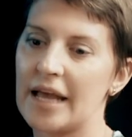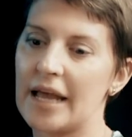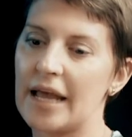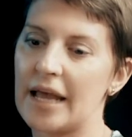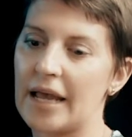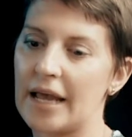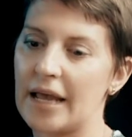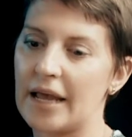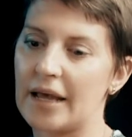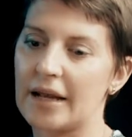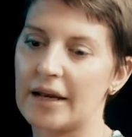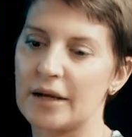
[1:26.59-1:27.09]

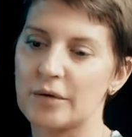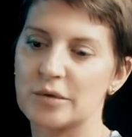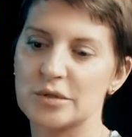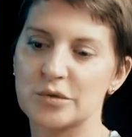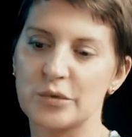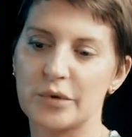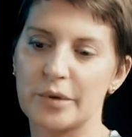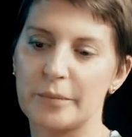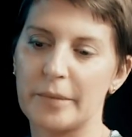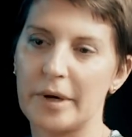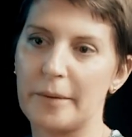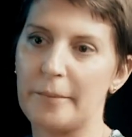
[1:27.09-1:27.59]
and I was
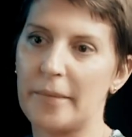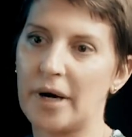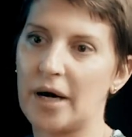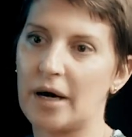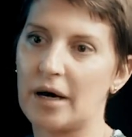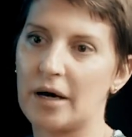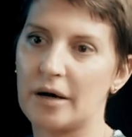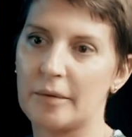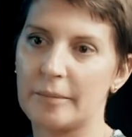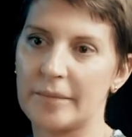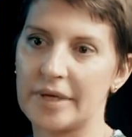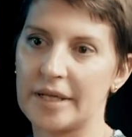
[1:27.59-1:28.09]
with my
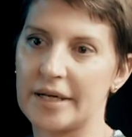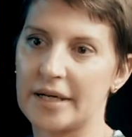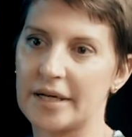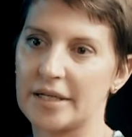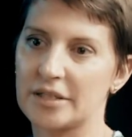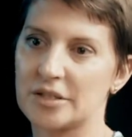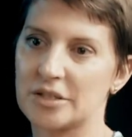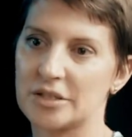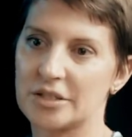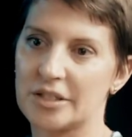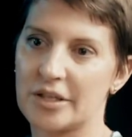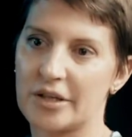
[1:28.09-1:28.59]
mom, and I
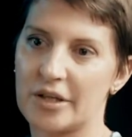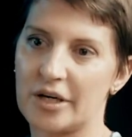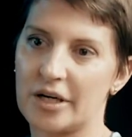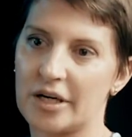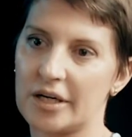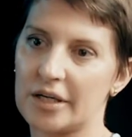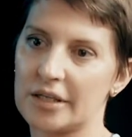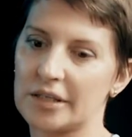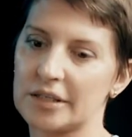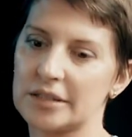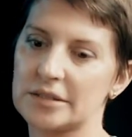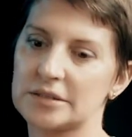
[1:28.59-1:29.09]
just
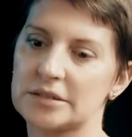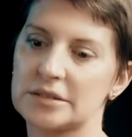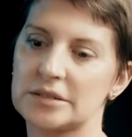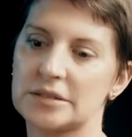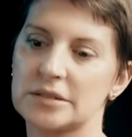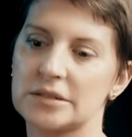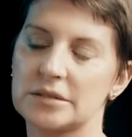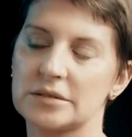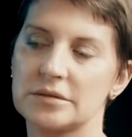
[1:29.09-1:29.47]
thought,